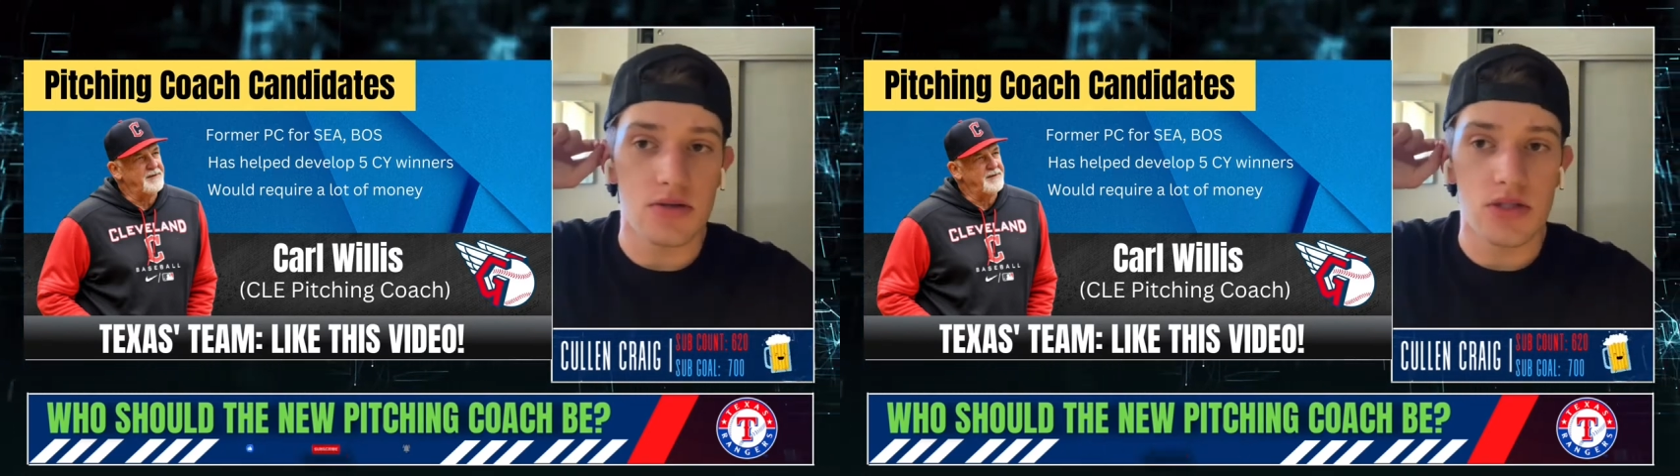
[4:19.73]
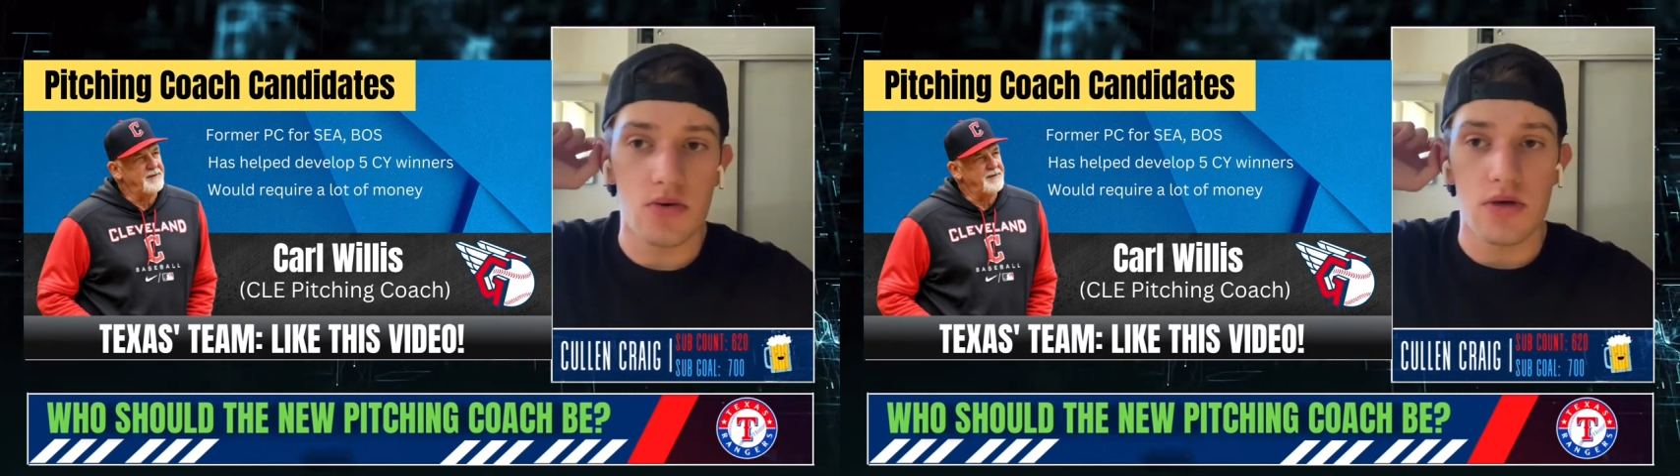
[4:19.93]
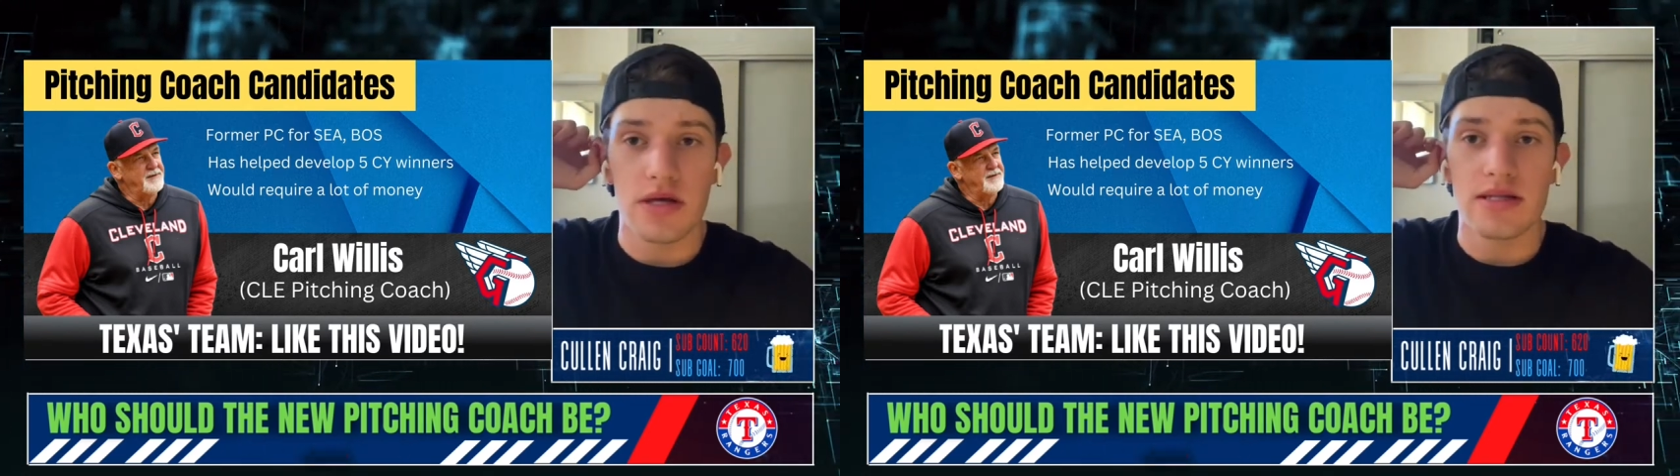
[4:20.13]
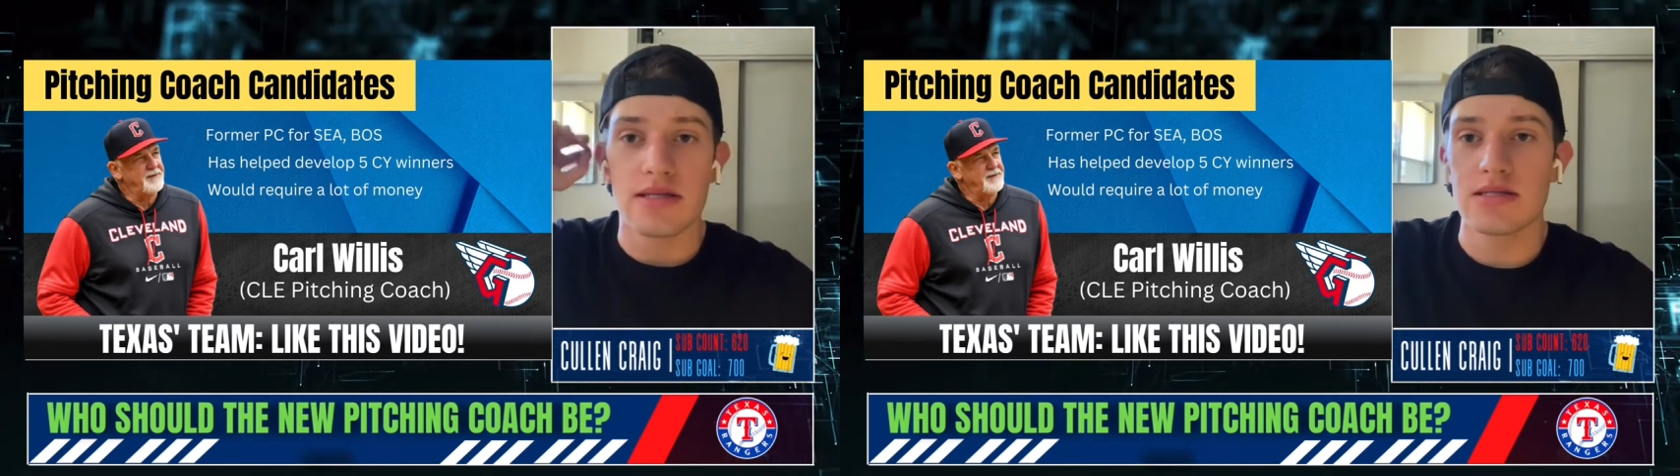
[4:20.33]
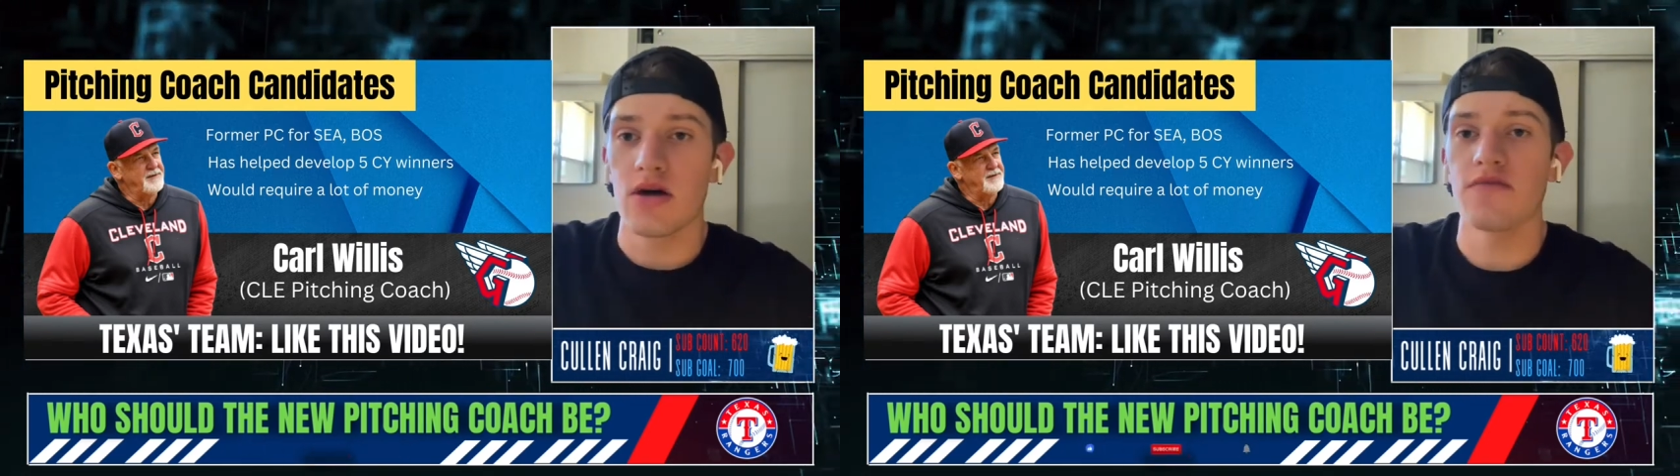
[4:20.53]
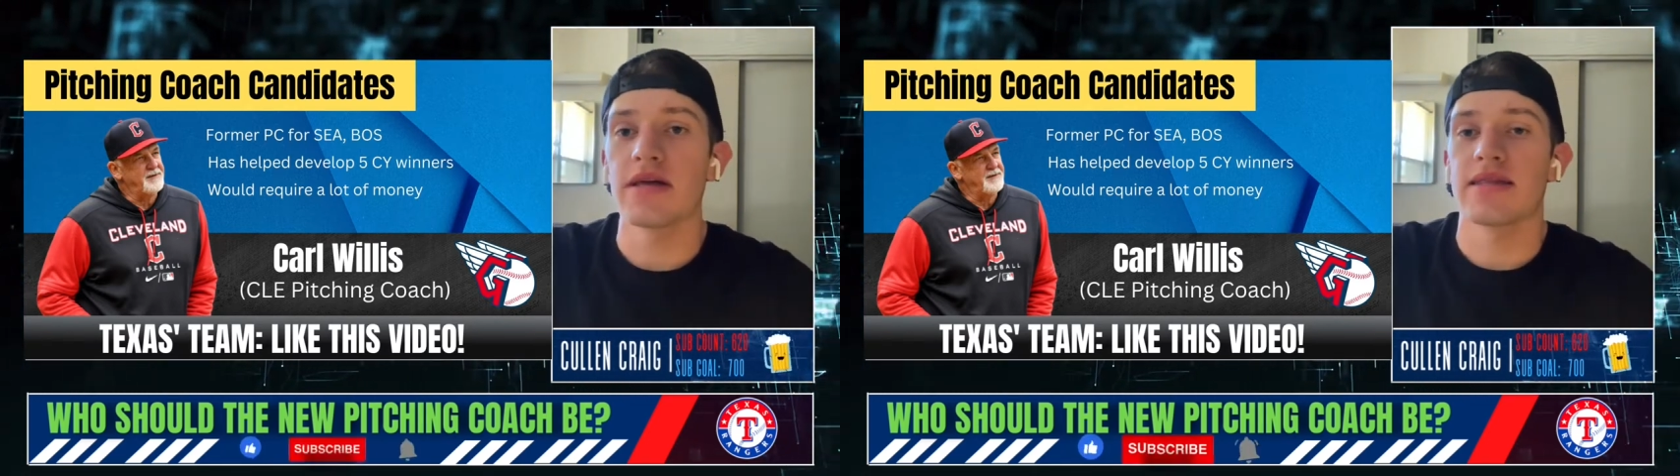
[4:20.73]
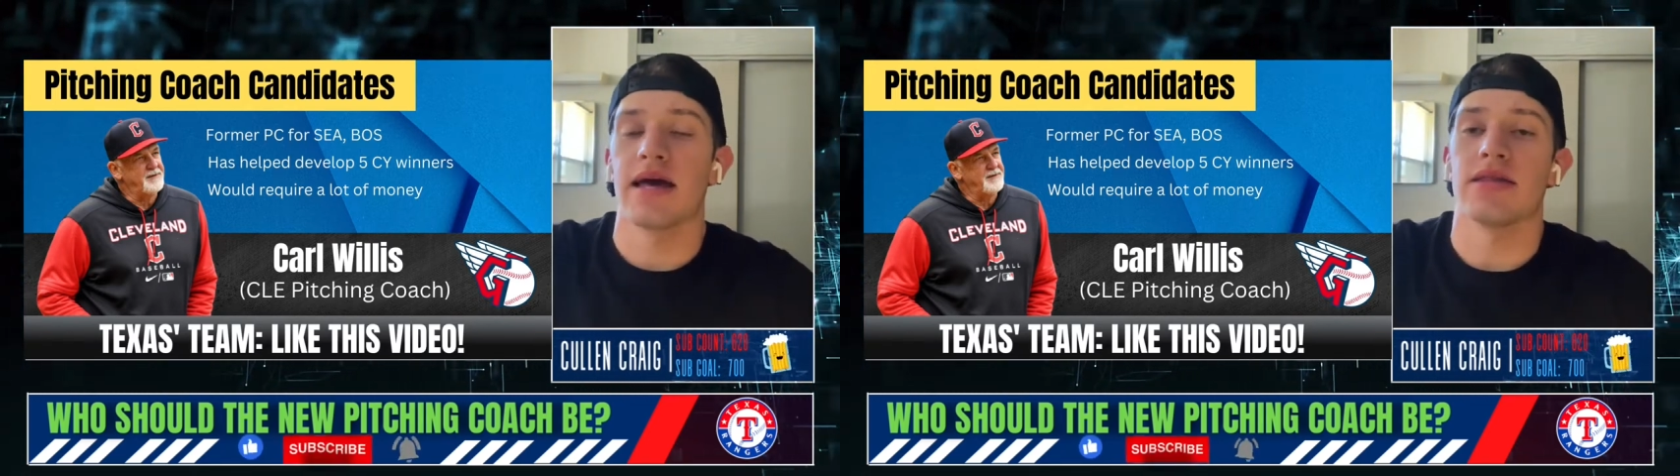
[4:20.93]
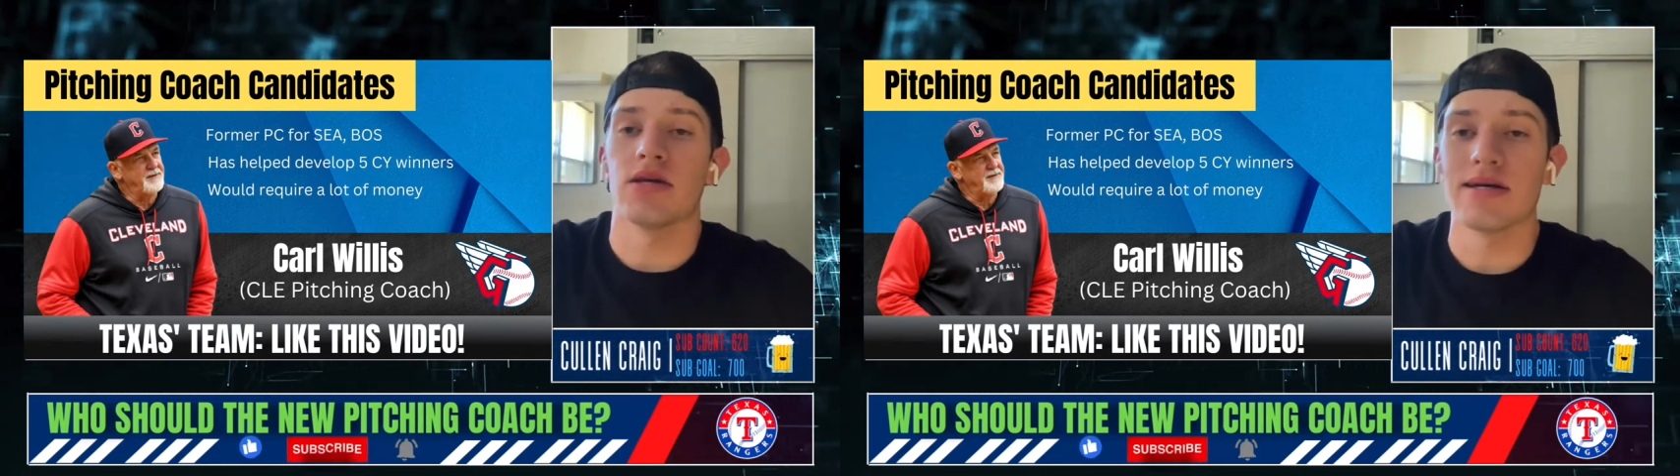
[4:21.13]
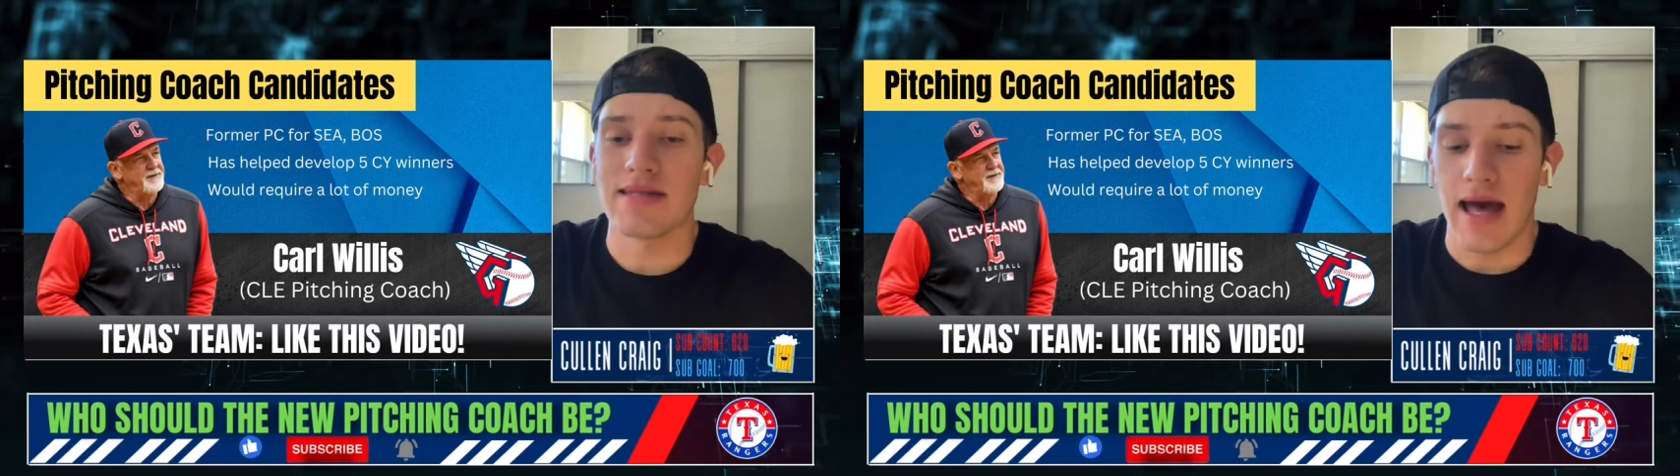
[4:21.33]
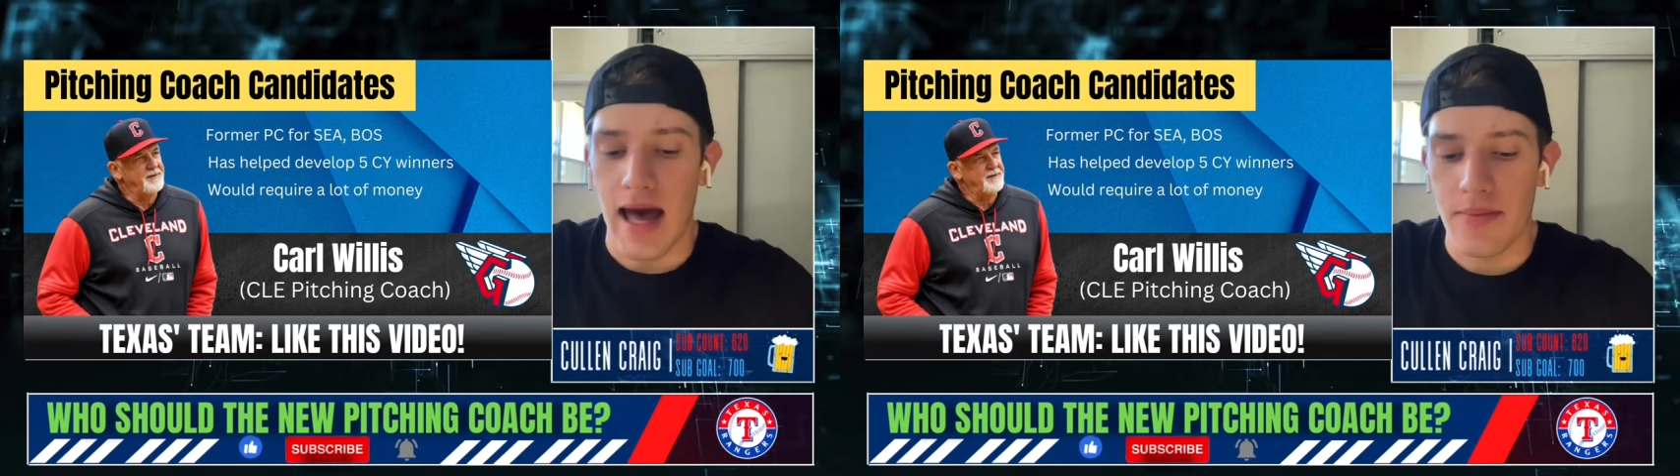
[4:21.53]
So stuff like that does
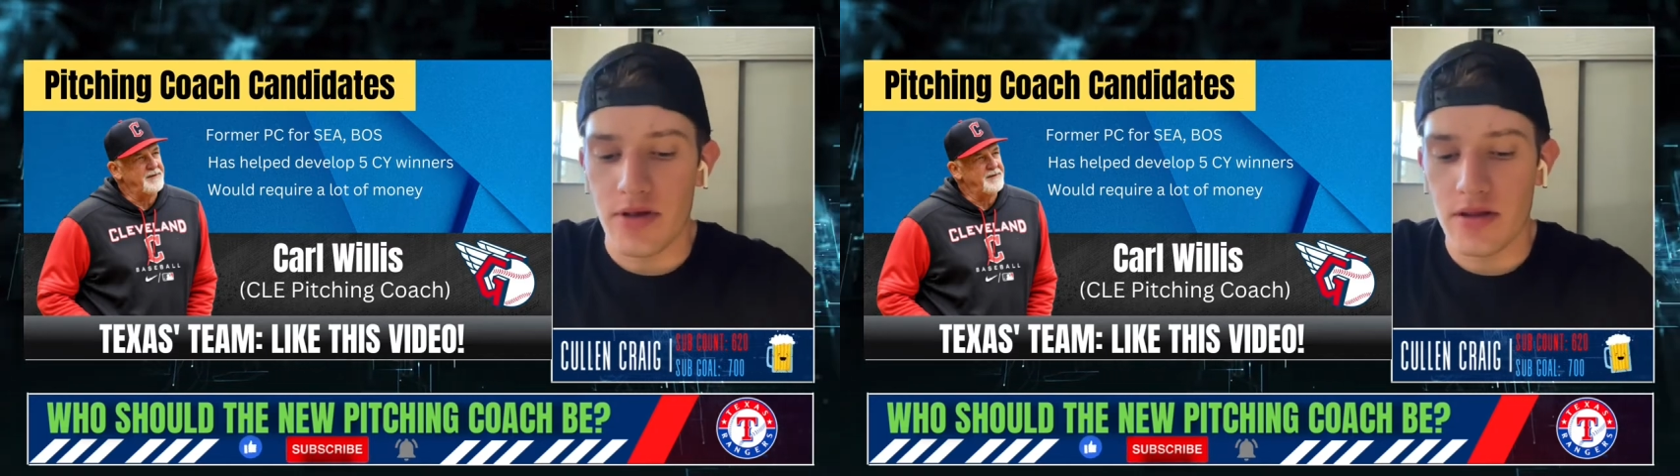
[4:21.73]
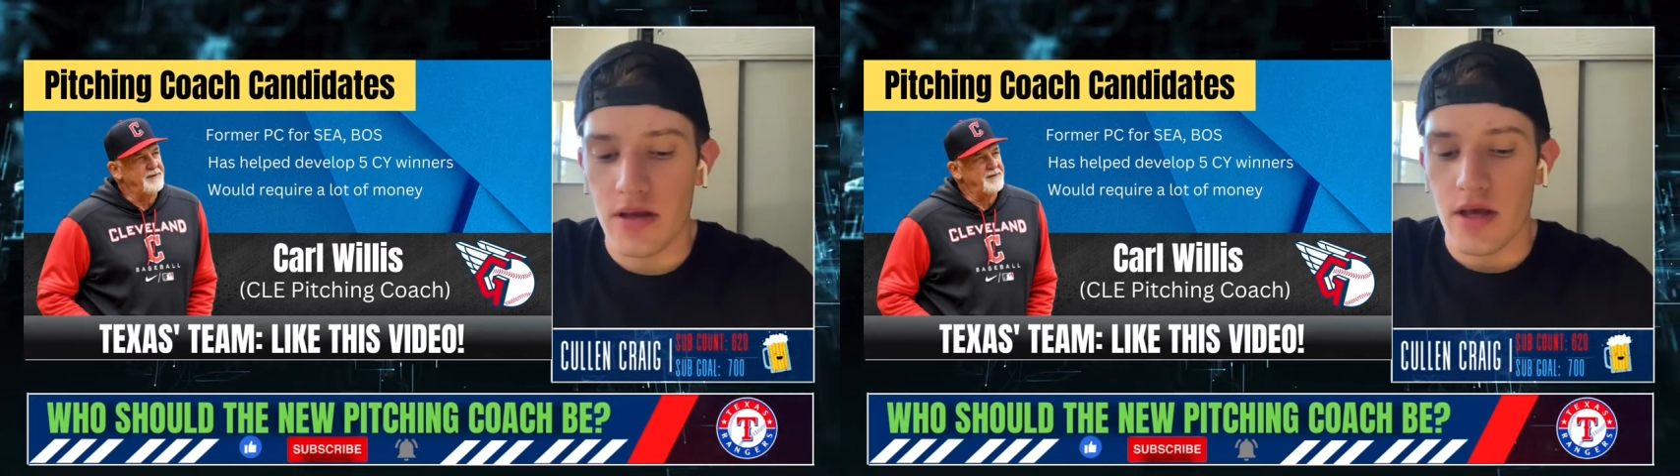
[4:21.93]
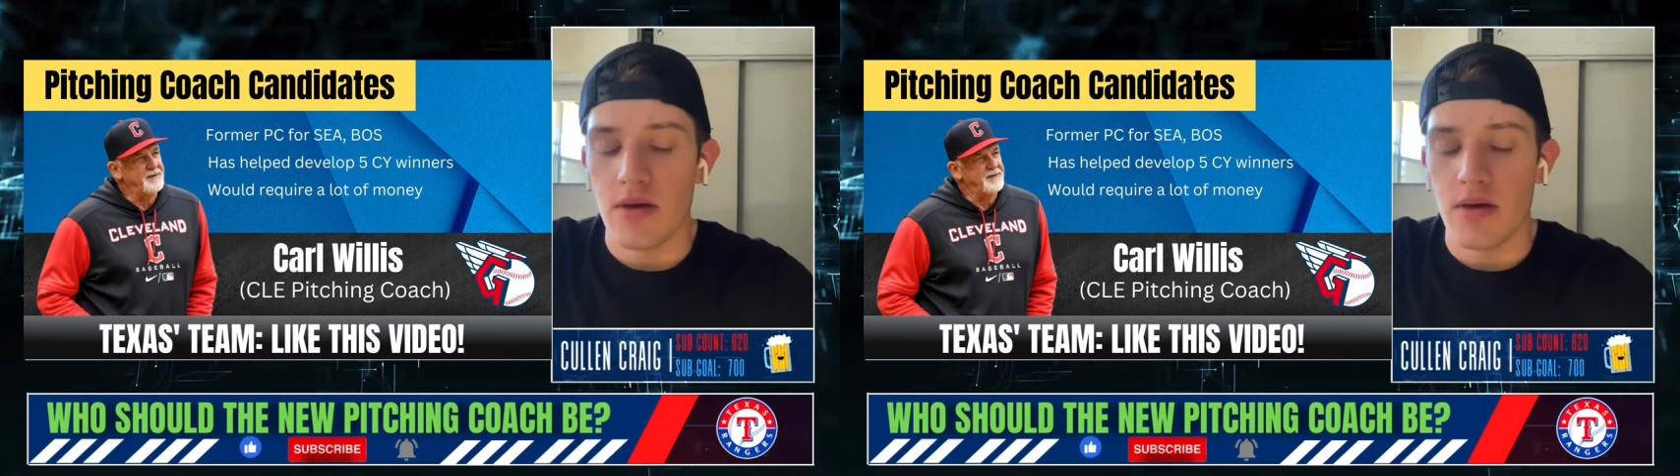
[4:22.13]
happen,